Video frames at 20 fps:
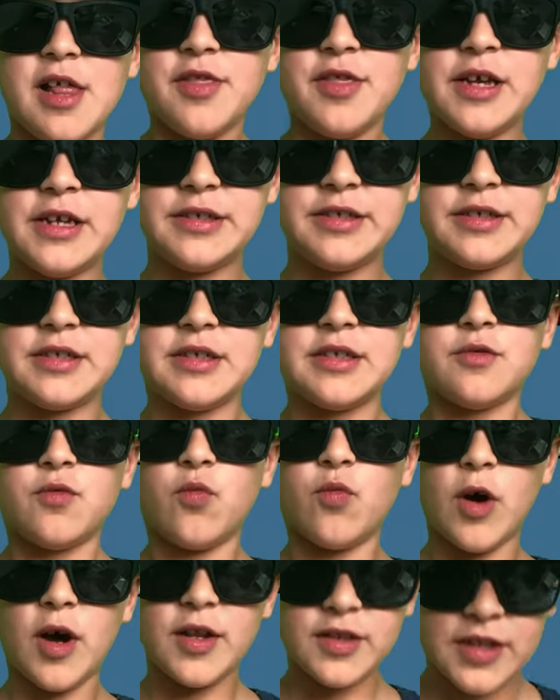one beat
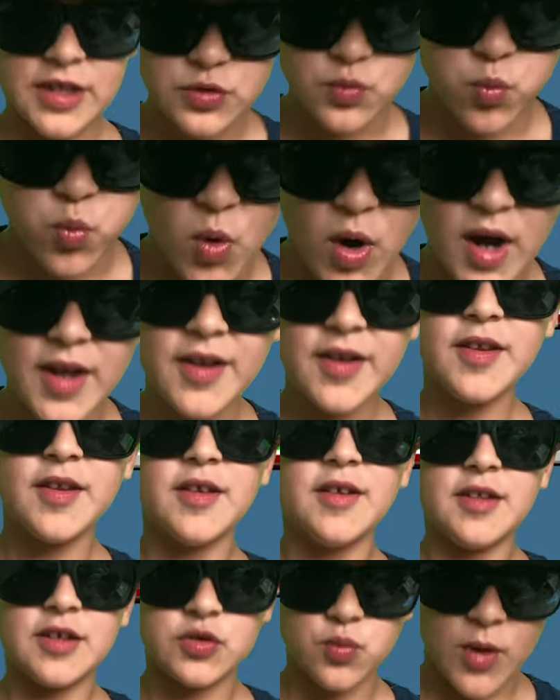'em up and one
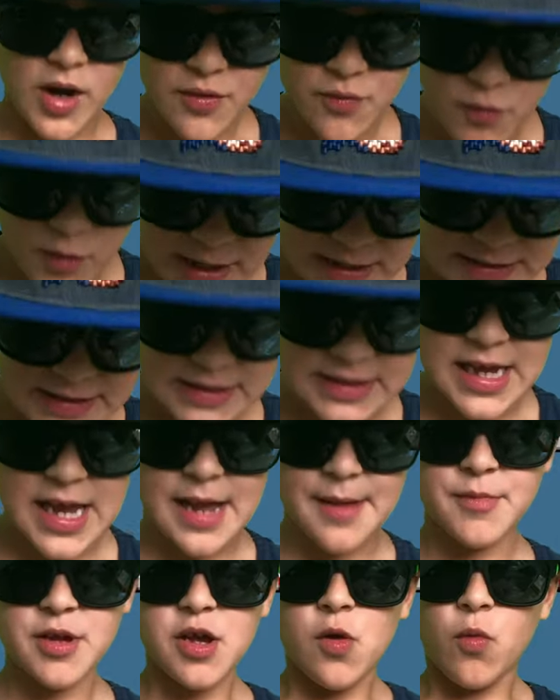decent racer,
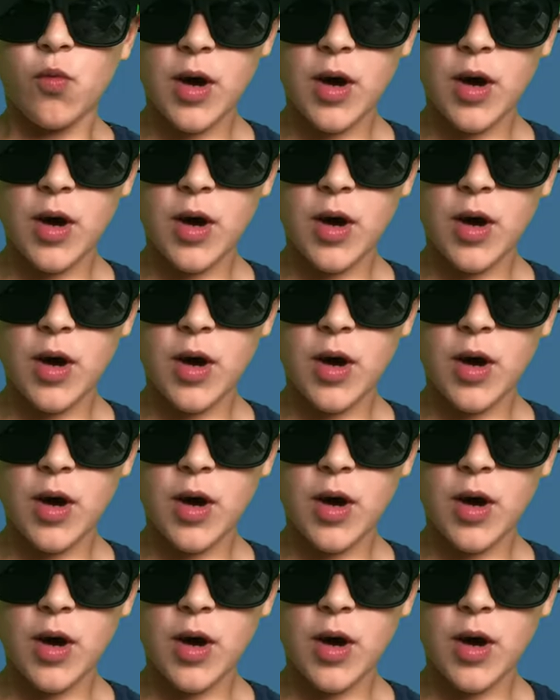and an